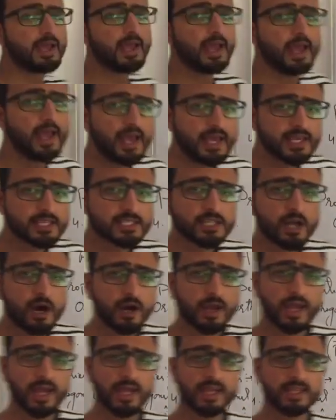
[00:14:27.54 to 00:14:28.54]
as
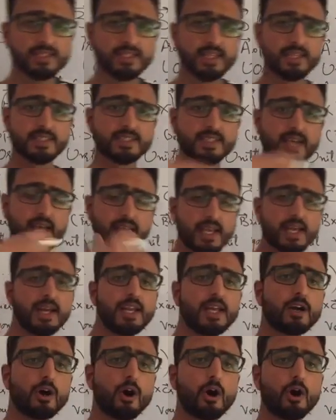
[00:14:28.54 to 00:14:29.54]
long as the
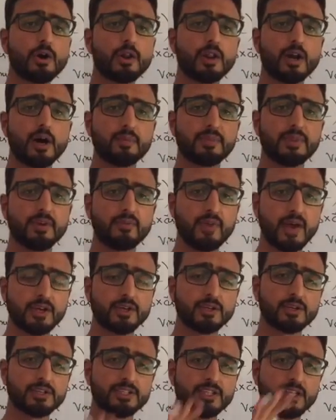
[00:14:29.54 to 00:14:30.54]
cyclic order of the
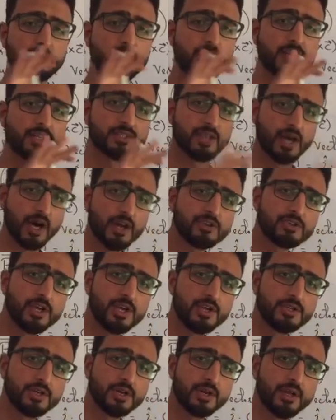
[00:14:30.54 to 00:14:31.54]
vectors remains
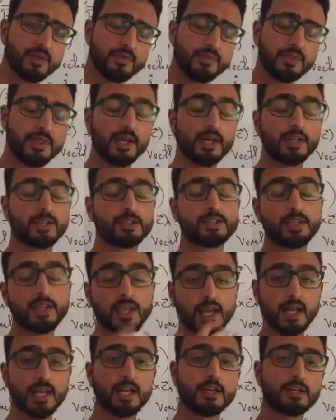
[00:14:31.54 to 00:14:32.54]
unchanged, their
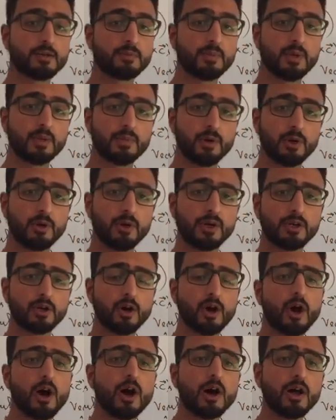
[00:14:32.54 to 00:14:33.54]
scalar triple product
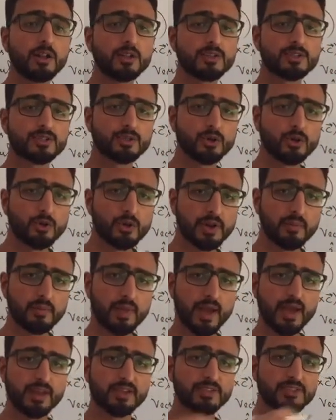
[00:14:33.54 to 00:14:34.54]
also
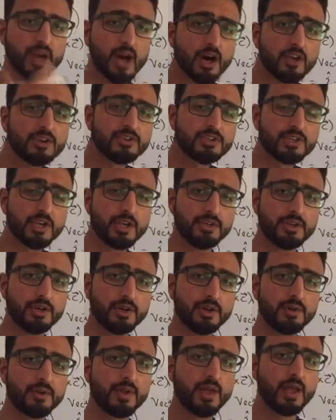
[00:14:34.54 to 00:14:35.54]
remains
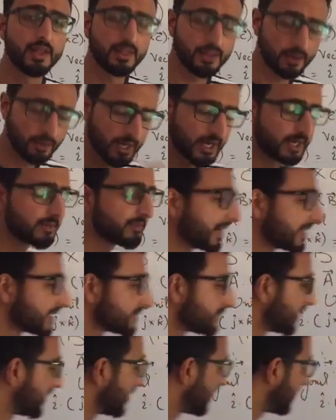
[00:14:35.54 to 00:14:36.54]
unchanged. Now let me
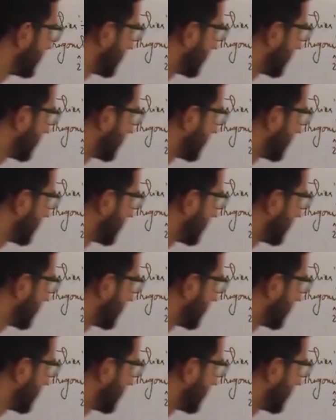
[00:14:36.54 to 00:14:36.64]
explain